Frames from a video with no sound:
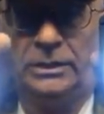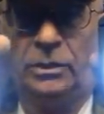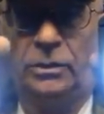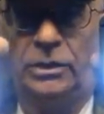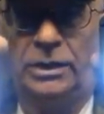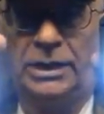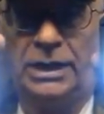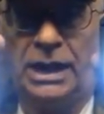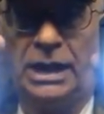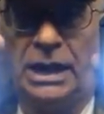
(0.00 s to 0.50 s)

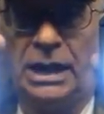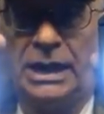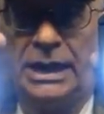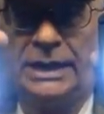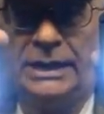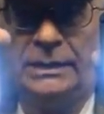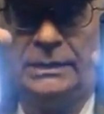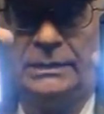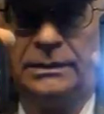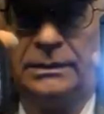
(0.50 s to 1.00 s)
on
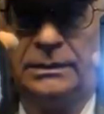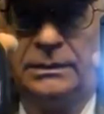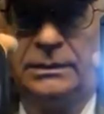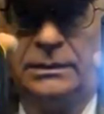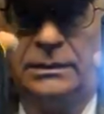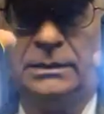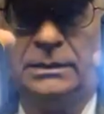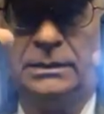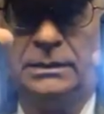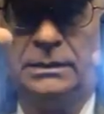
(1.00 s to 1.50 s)
high,
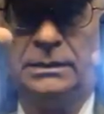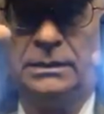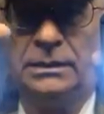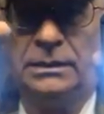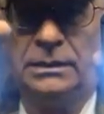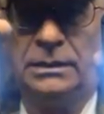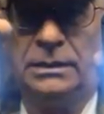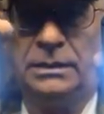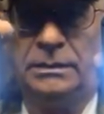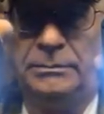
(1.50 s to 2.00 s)

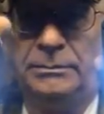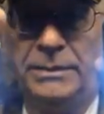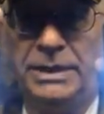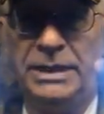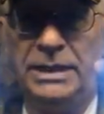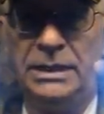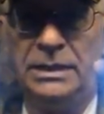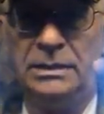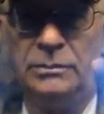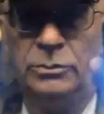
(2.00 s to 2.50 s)

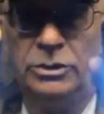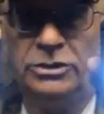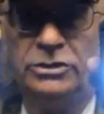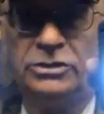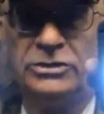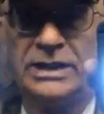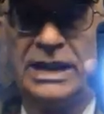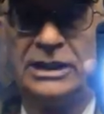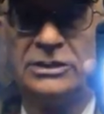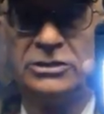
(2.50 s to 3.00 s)
medium, which
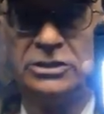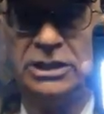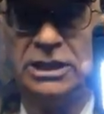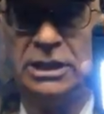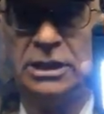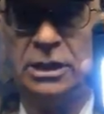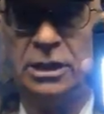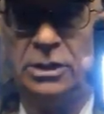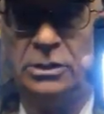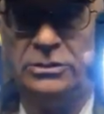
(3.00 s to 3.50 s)
is actually
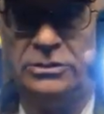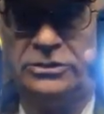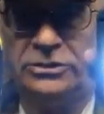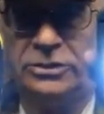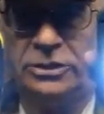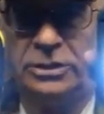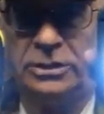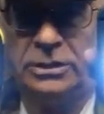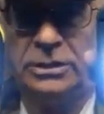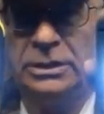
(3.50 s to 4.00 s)

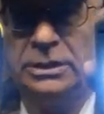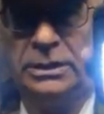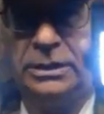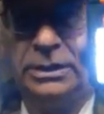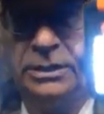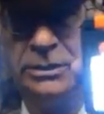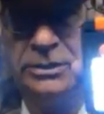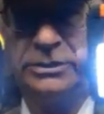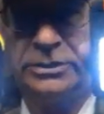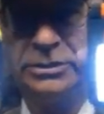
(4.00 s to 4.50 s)
closer
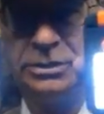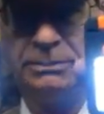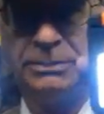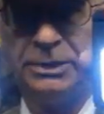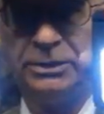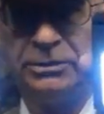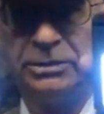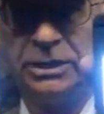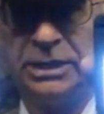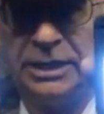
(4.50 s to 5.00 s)
to both